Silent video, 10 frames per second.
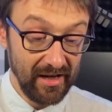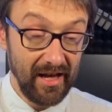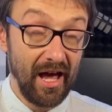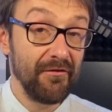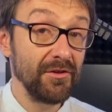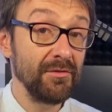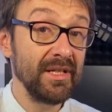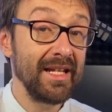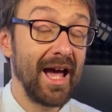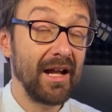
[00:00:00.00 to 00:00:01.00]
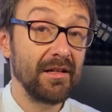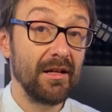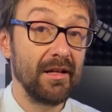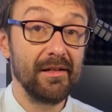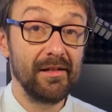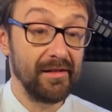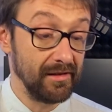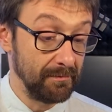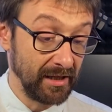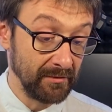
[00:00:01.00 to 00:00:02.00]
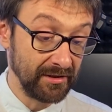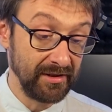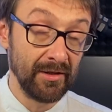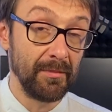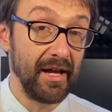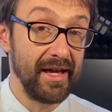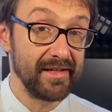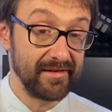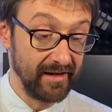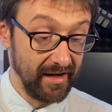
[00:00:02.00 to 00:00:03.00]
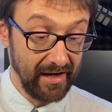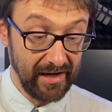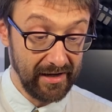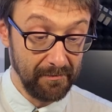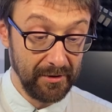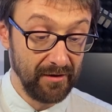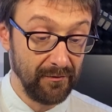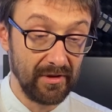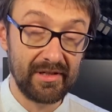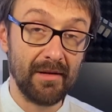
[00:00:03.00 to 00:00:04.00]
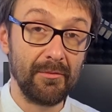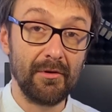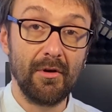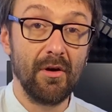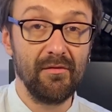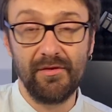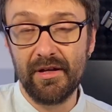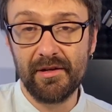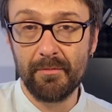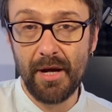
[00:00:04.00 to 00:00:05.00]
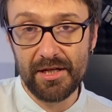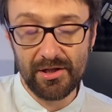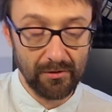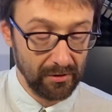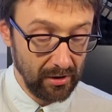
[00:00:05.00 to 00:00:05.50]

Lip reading: And for doing that, Pat Martino plays a beautiful example of an arpeggio.